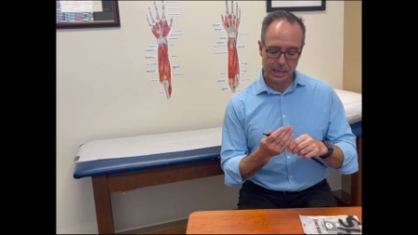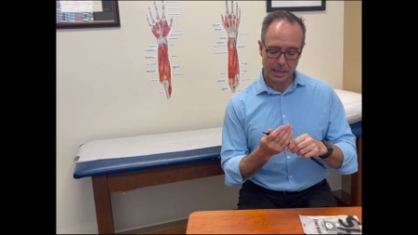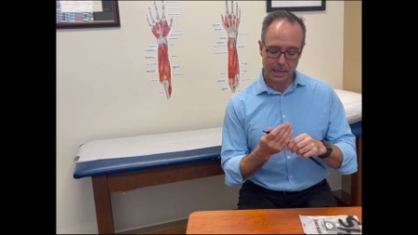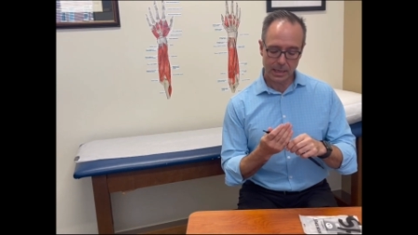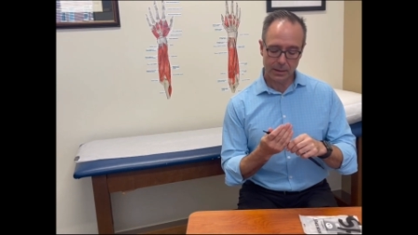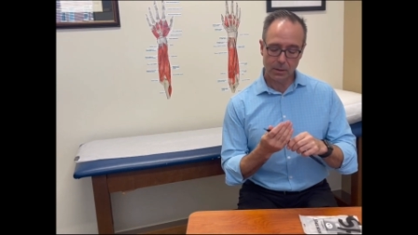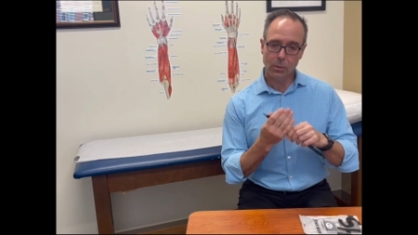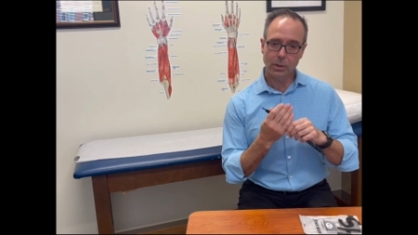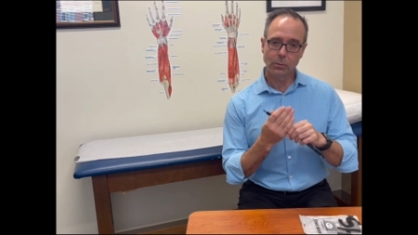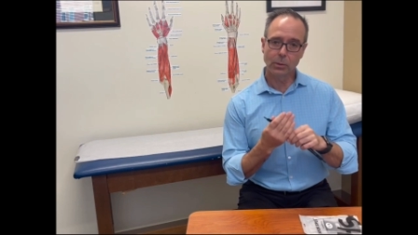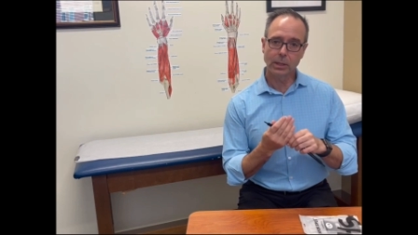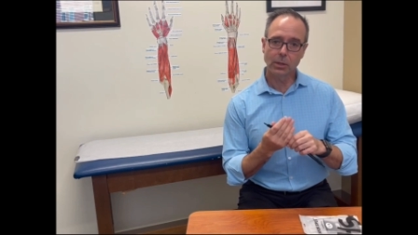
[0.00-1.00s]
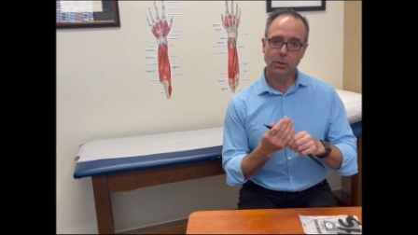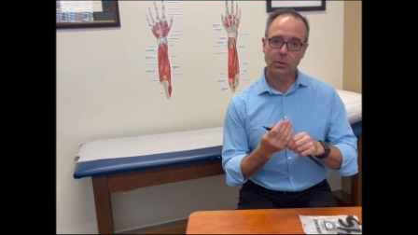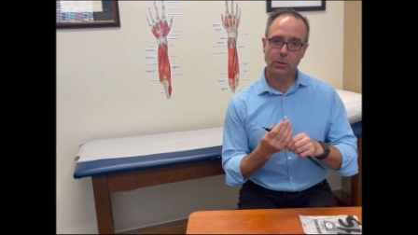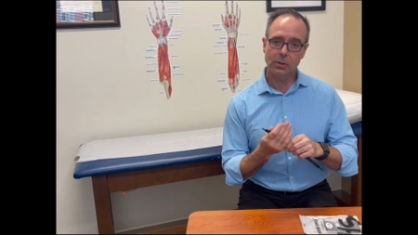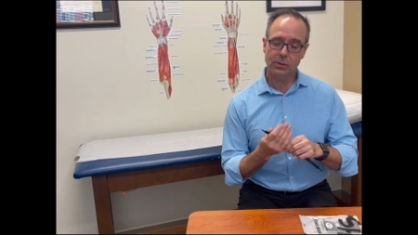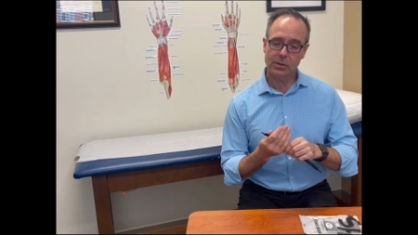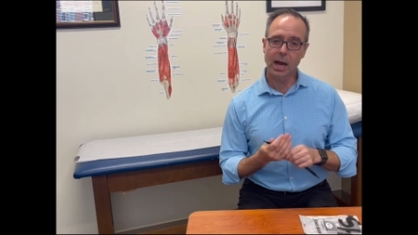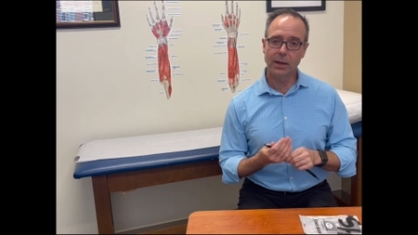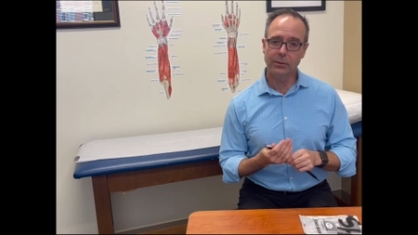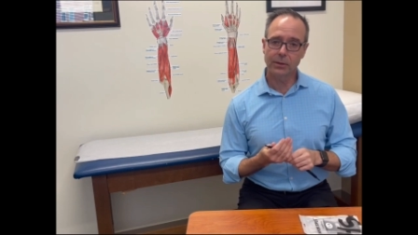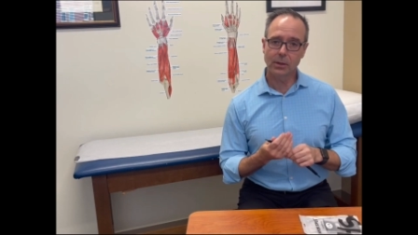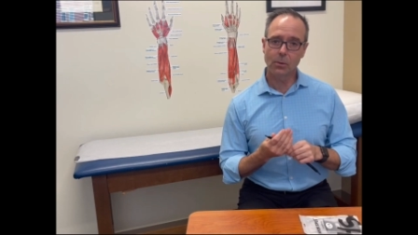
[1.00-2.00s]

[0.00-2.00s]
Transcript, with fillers: And when, when you do your sizing,